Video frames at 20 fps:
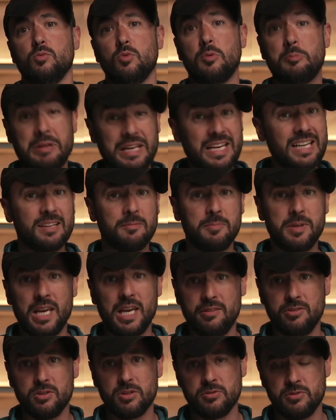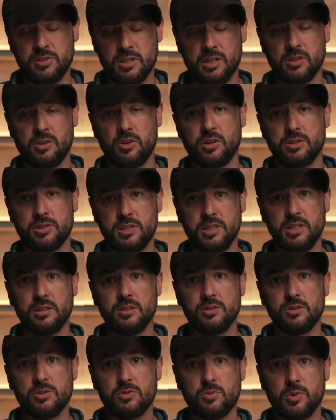repeated behaviors of sin across
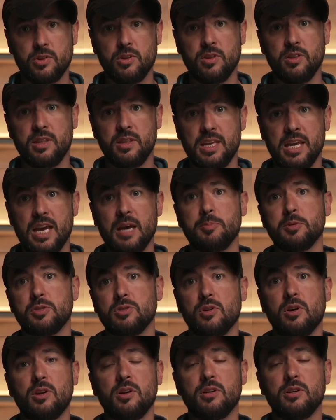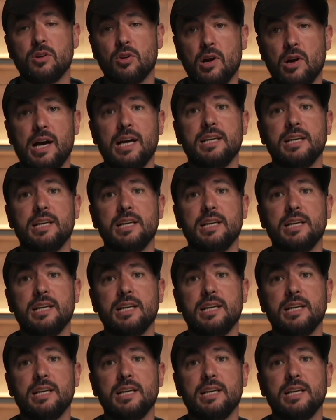years, rather than the episodic or